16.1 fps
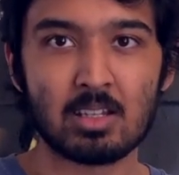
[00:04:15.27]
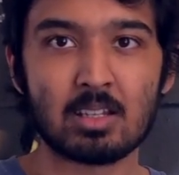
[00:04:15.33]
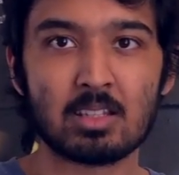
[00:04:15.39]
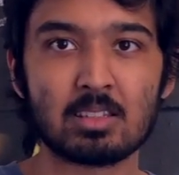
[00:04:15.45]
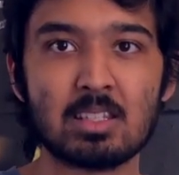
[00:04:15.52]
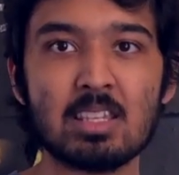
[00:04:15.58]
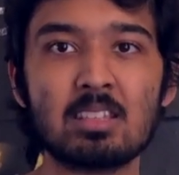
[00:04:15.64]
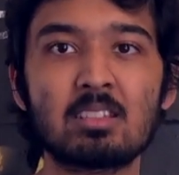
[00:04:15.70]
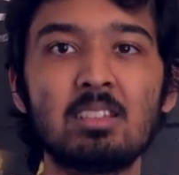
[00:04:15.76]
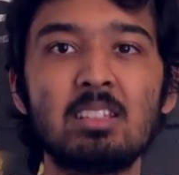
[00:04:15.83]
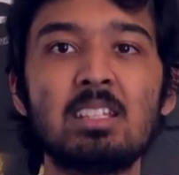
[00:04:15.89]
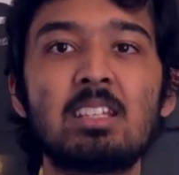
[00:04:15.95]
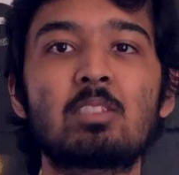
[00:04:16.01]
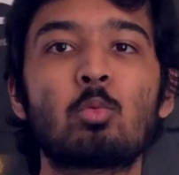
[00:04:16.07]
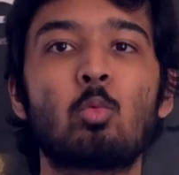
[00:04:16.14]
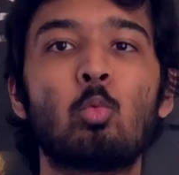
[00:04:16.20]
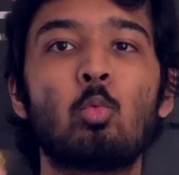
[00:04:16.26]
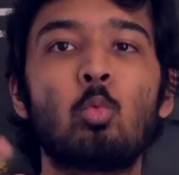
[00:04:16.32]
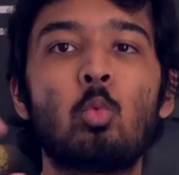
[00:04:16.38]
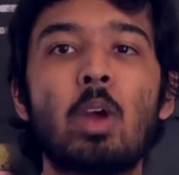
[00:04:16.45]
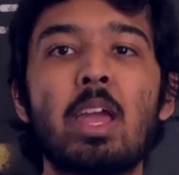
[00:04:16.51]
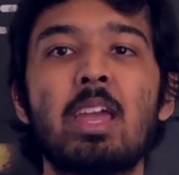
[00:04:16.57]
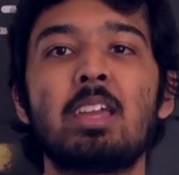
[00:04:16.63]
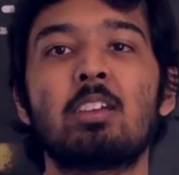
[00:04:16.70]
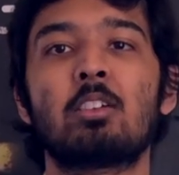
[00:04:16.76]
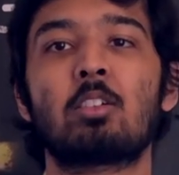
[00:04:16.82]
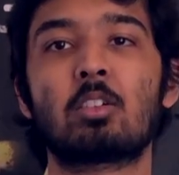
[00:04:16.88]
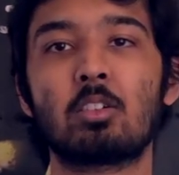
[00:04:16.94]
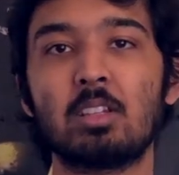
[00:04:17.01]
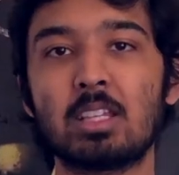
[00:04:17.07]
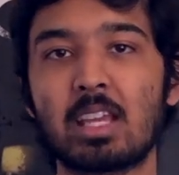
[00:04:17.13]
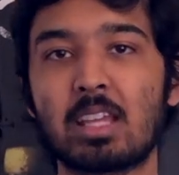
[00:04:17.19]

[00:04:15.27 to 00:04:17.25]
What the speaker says: These leaked way early,